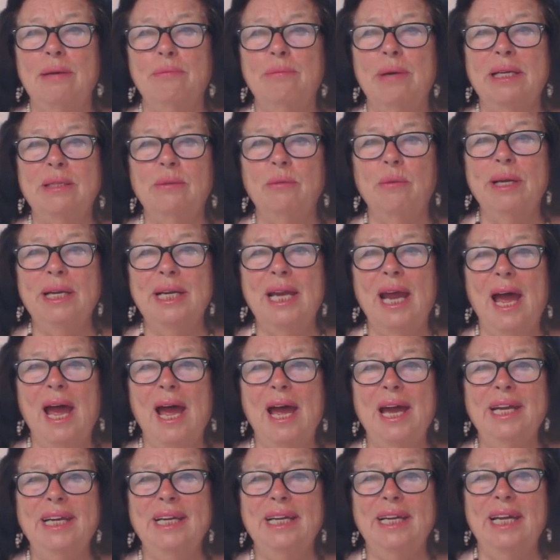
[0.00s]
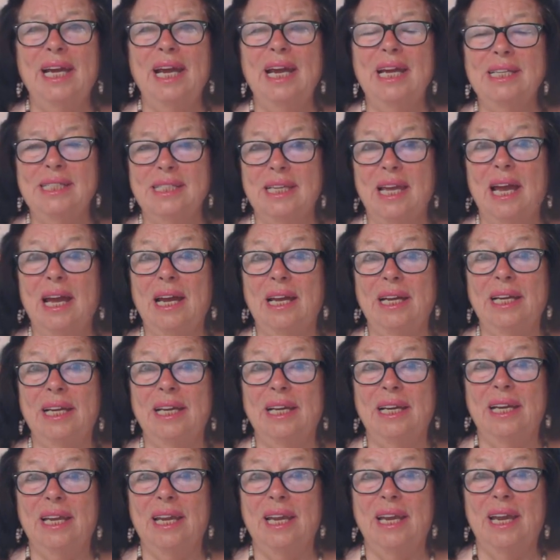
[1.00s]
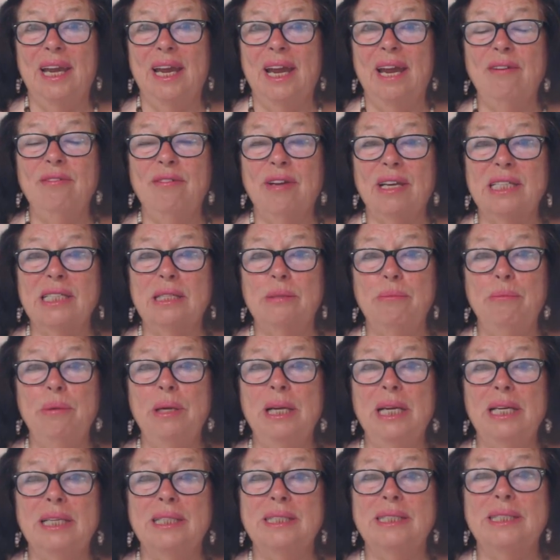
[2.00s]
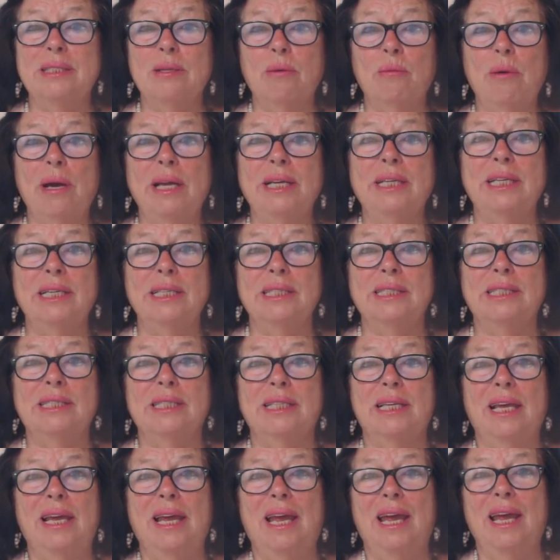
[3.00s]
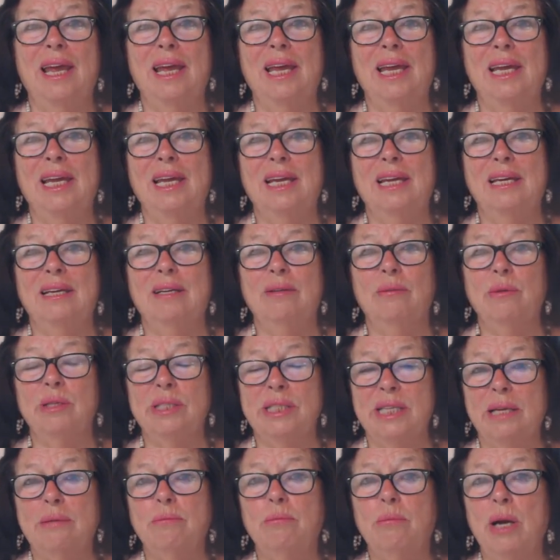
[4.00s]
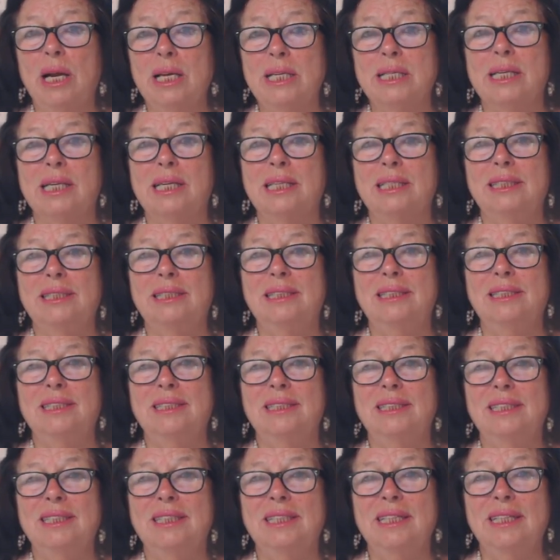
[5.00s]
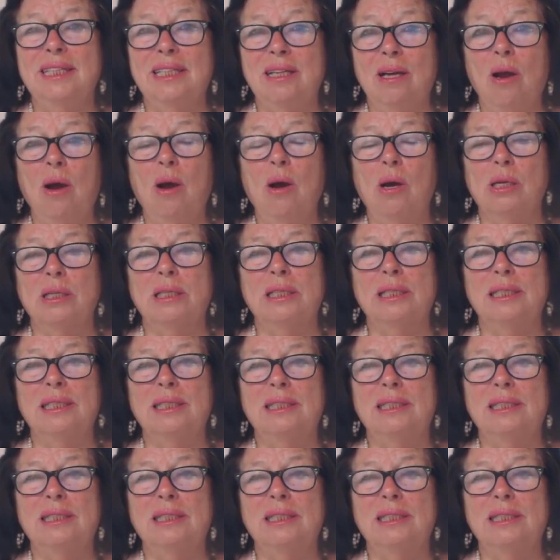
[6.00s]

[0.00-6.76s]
But when I, as I have experienced the oneness with that brother in God,